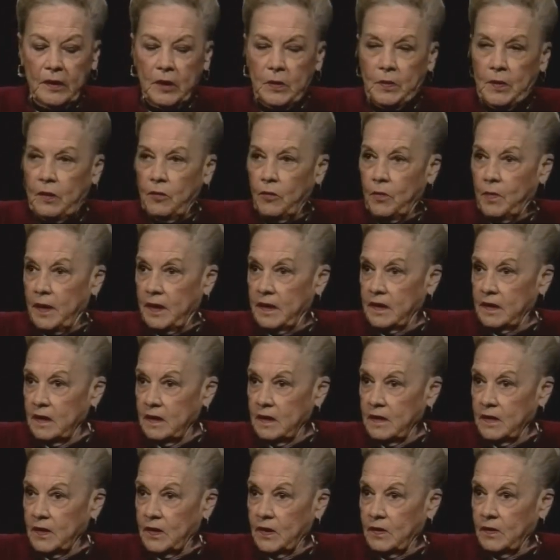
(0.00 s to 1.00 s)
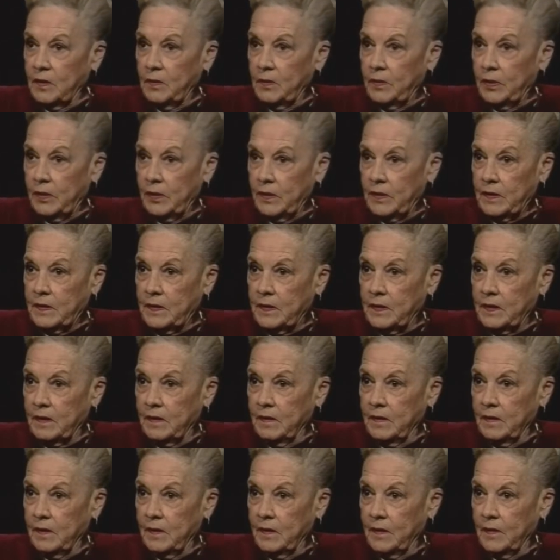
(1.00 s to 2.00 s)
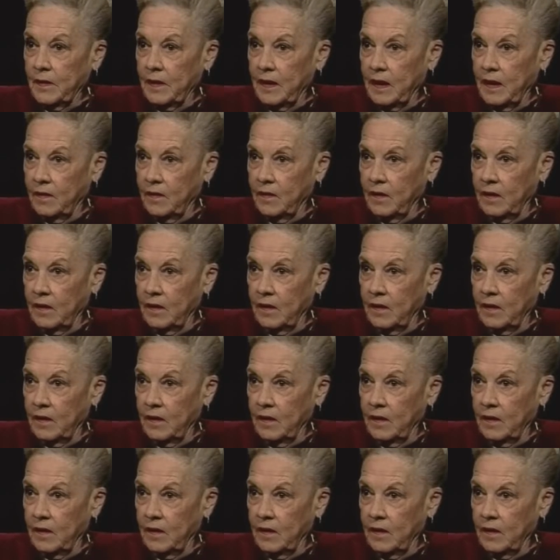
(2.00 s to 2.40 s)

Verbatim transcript: to be with my sister in Boston at mm -hmm.